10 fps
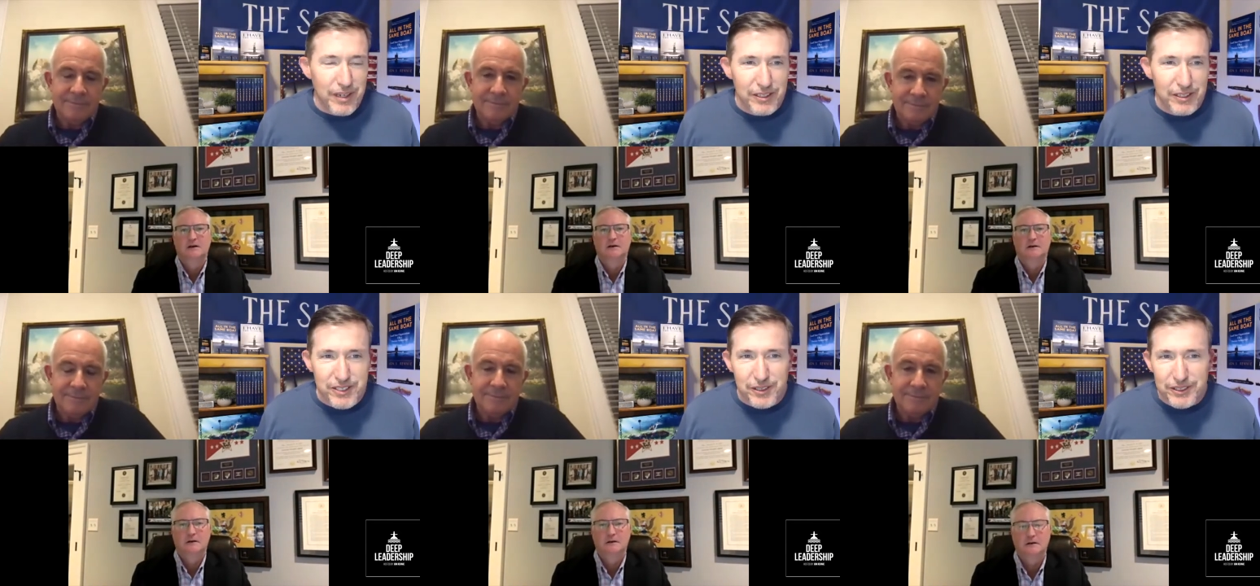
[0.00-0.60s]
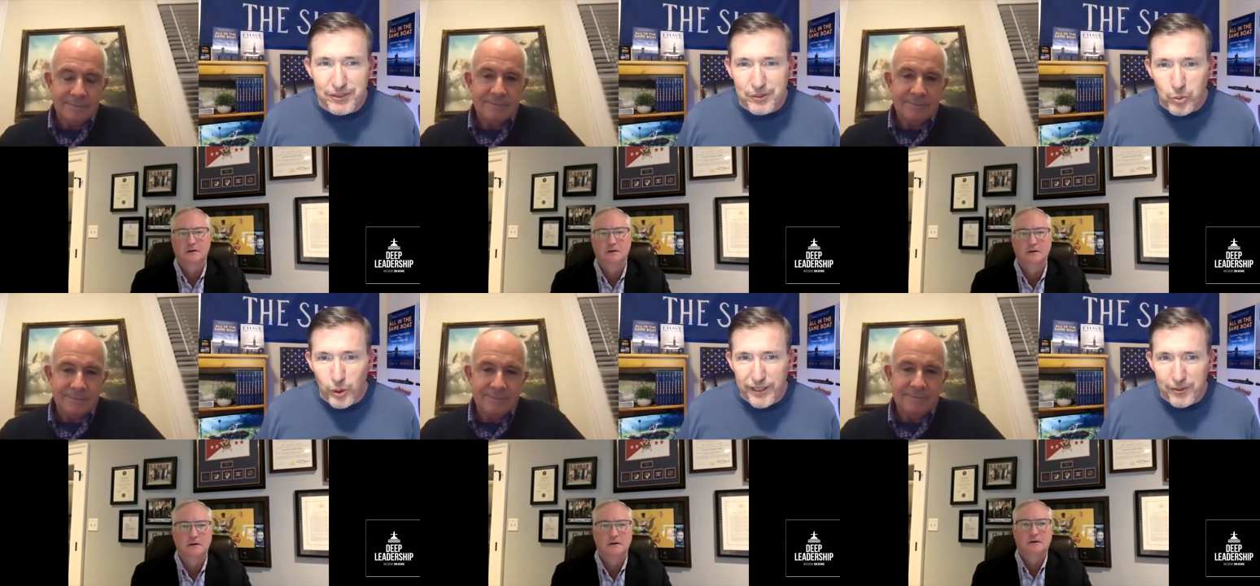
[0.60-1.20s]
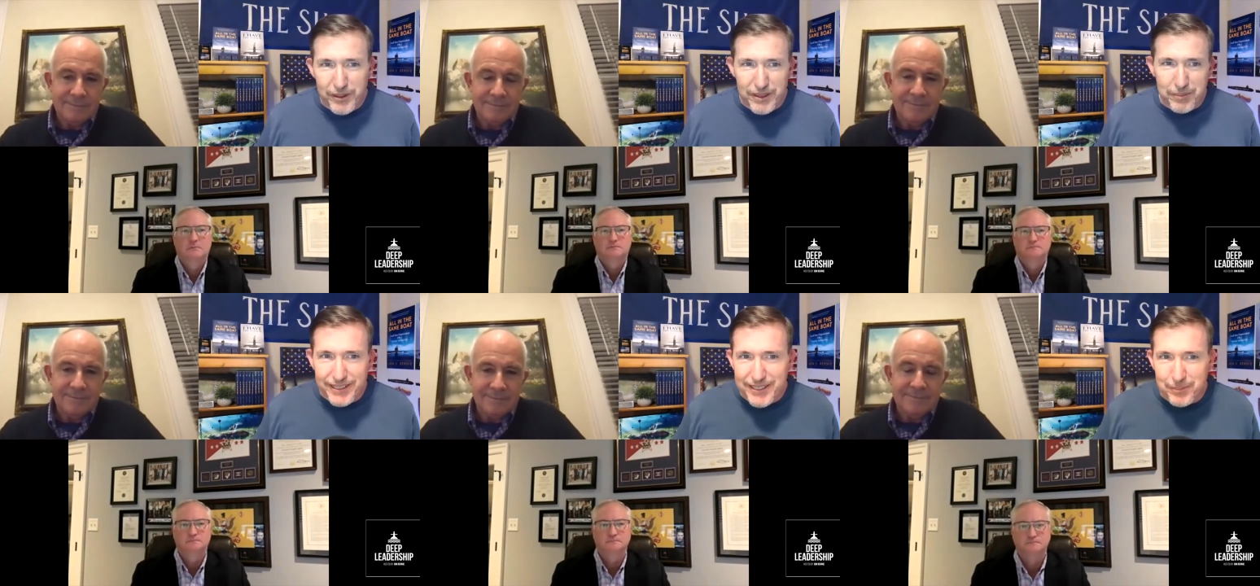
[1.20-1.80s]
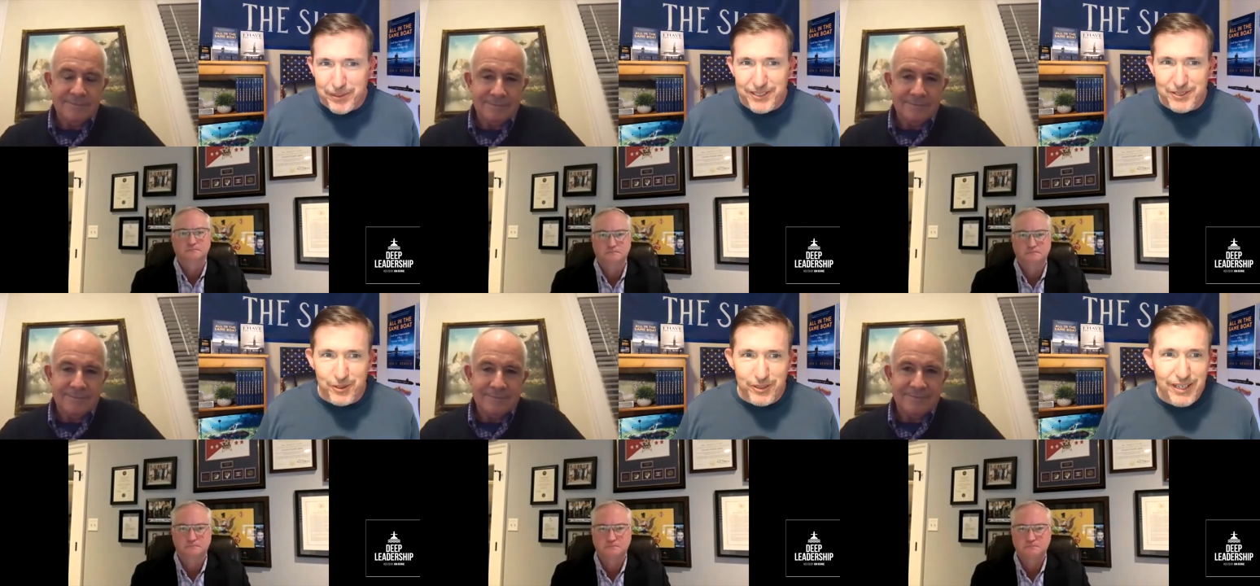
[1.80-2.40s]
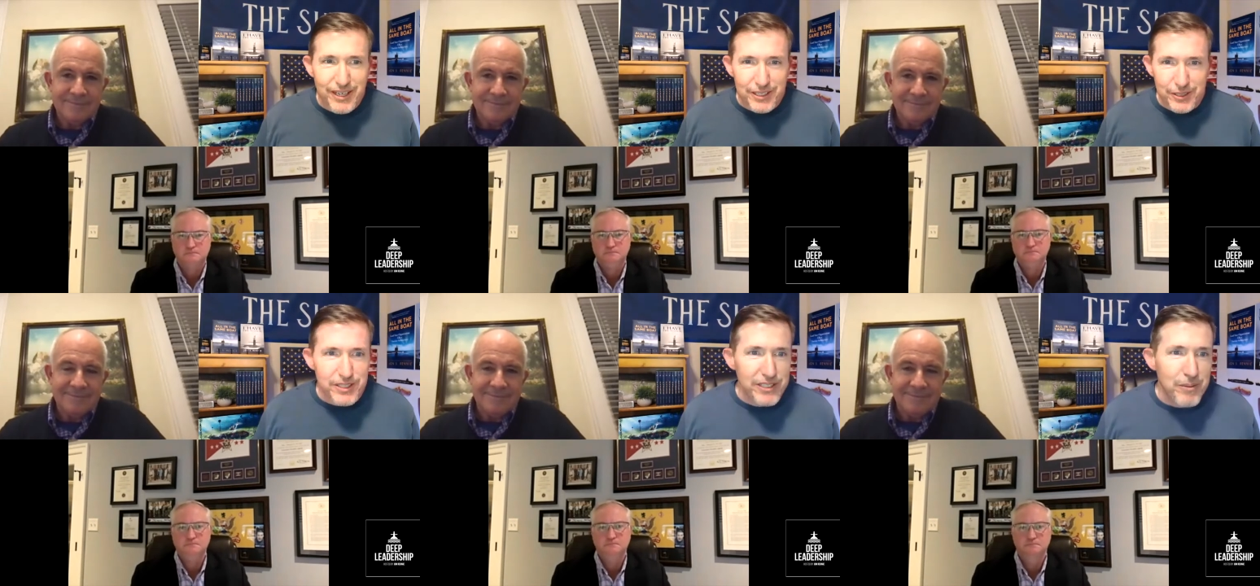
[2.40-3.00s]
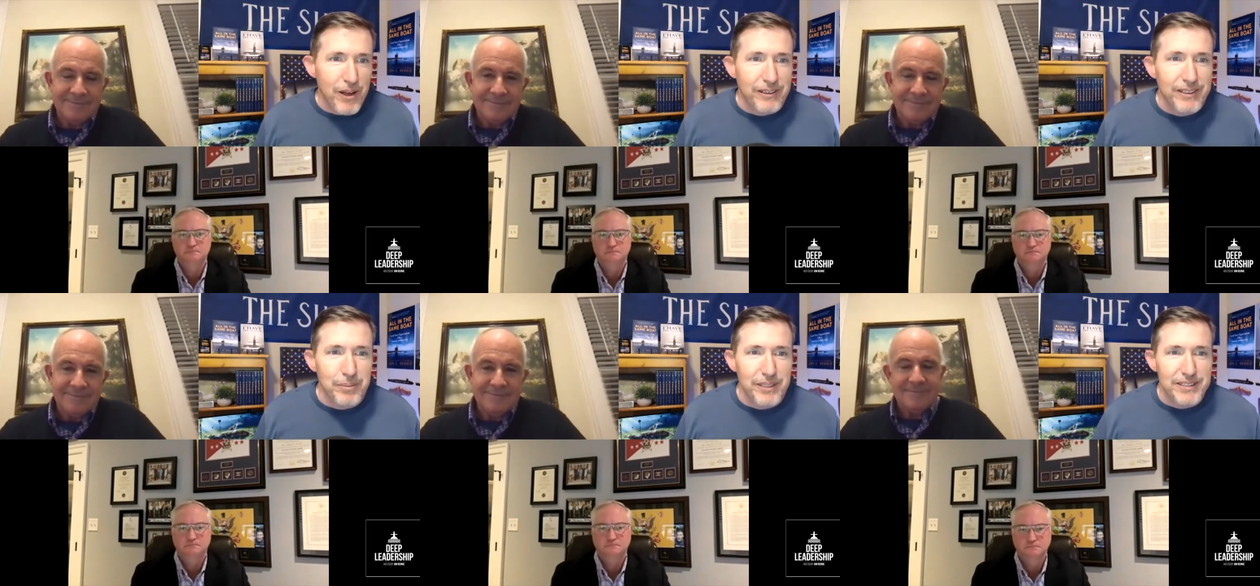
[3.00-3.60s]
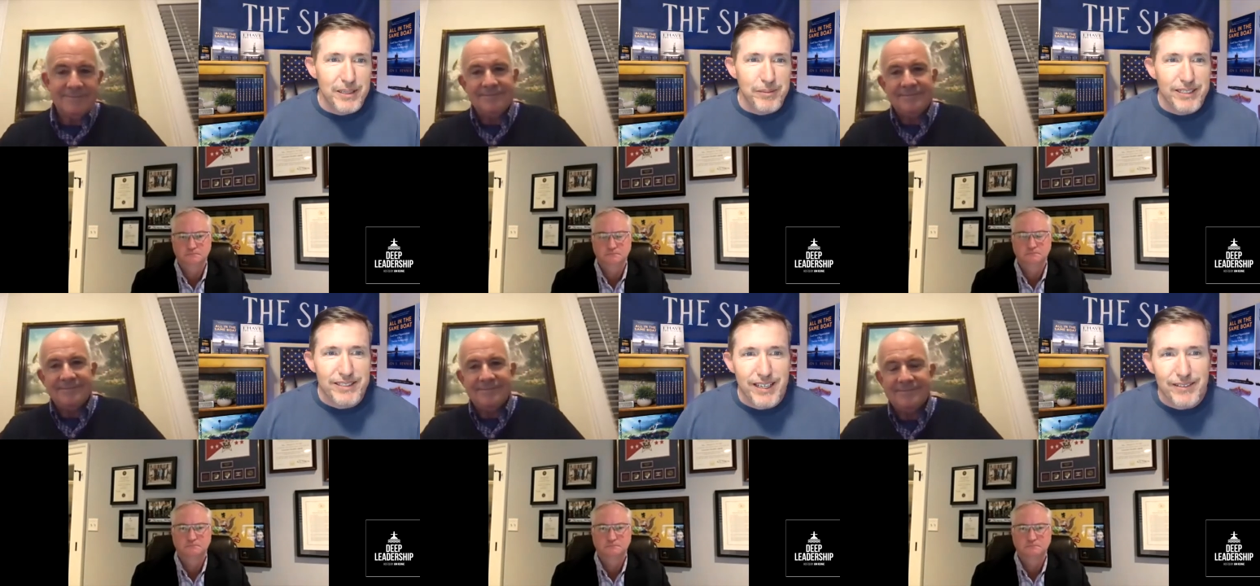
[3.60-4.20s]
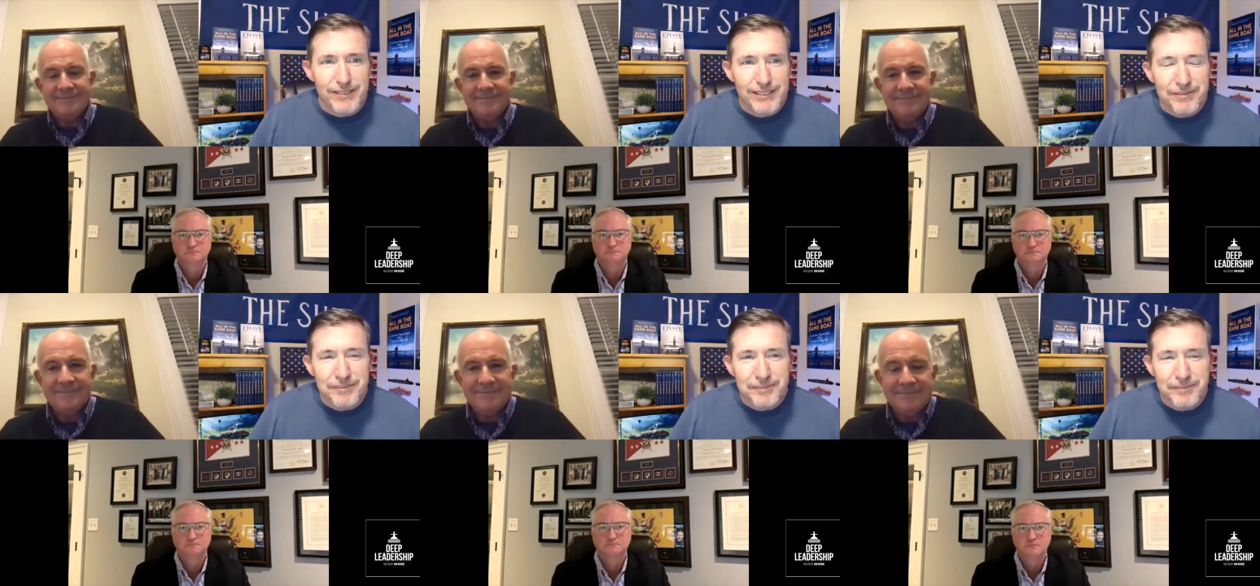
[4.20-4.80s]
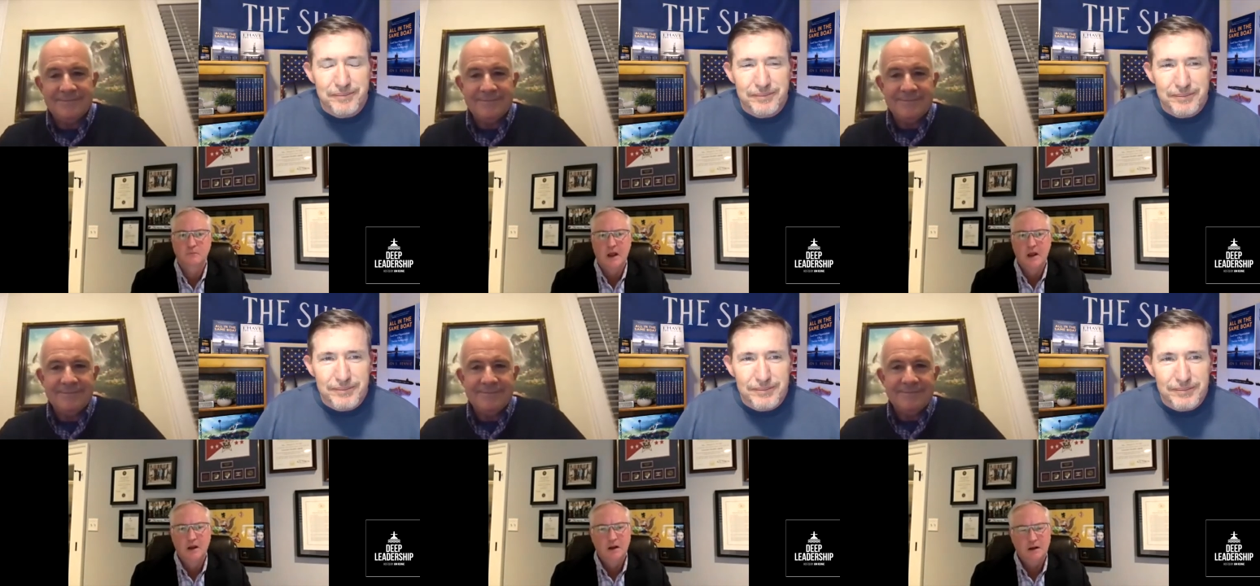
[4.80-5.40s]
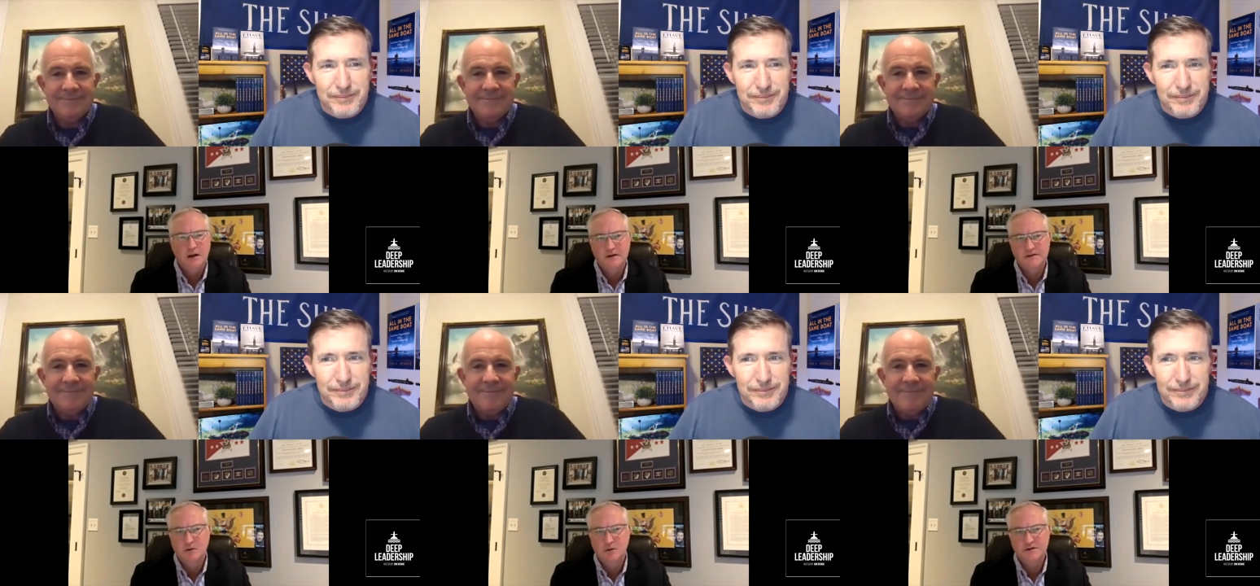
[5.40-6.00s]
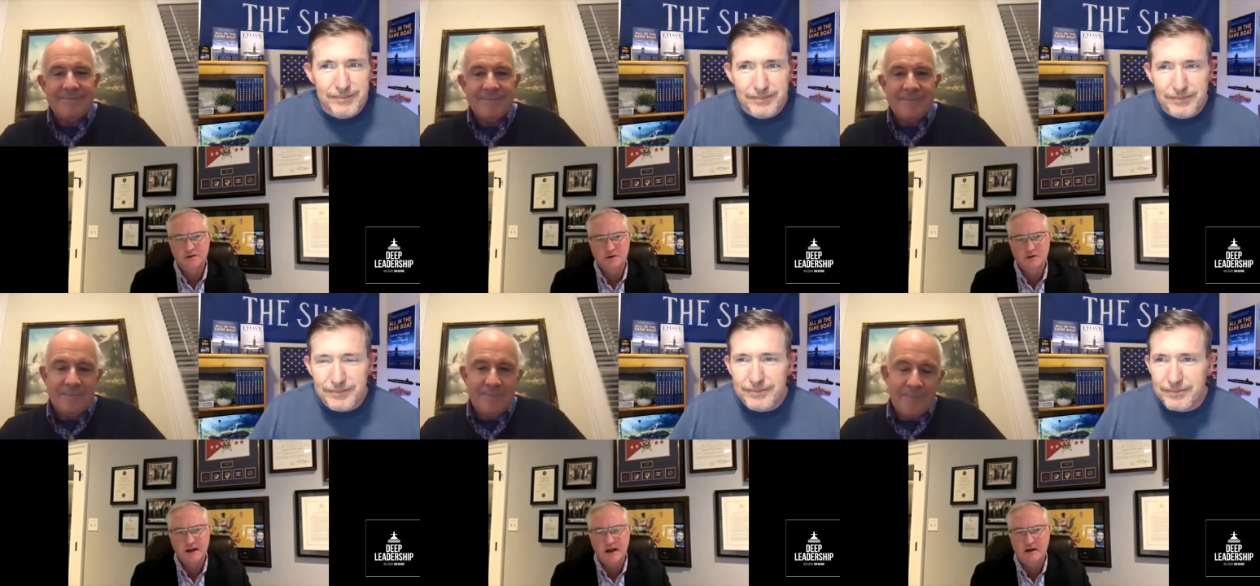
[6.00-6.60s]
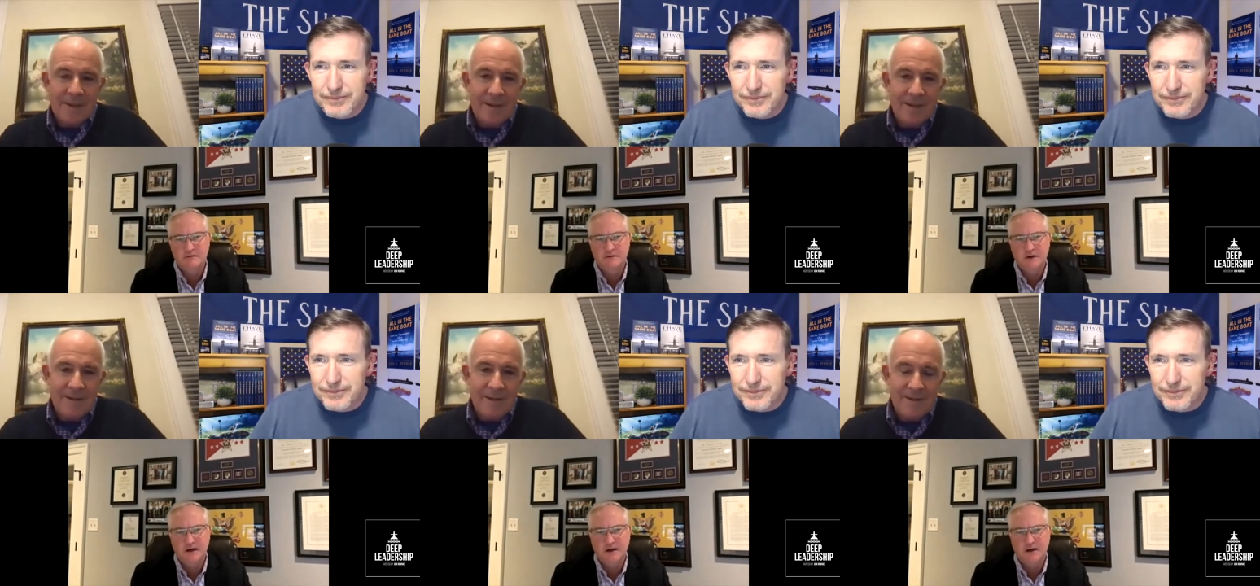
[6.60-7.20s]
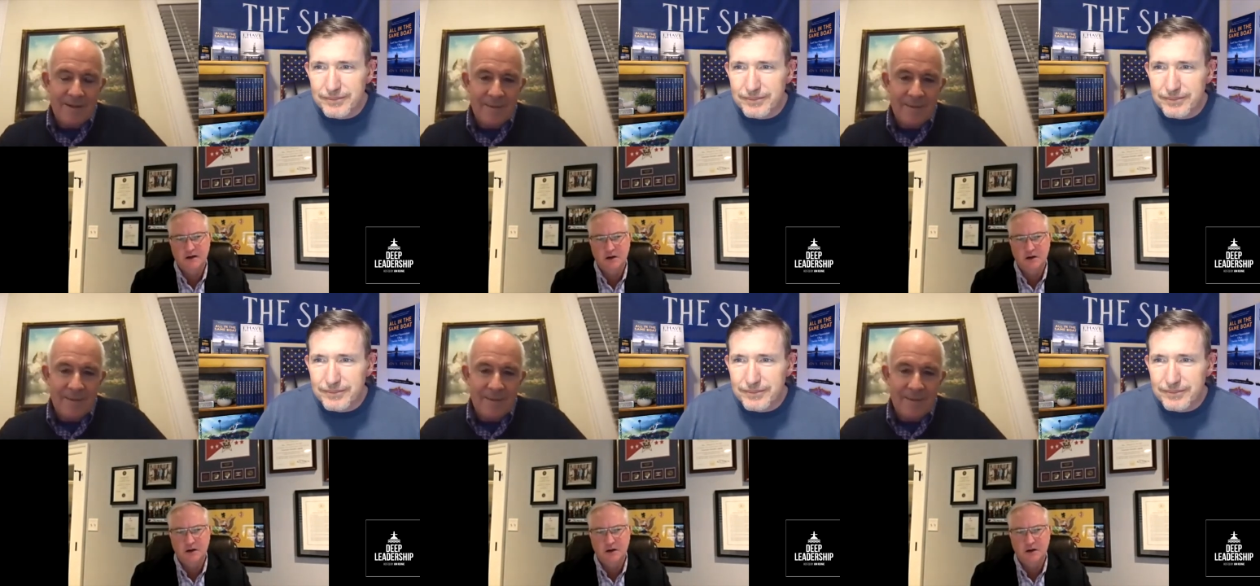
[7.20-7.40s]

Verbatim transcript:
Speaker 1: Are you still do, working with the big companies, or do you see smaller companies in the mix now?
Speaker 2: Yeah, so we certainly have uh, a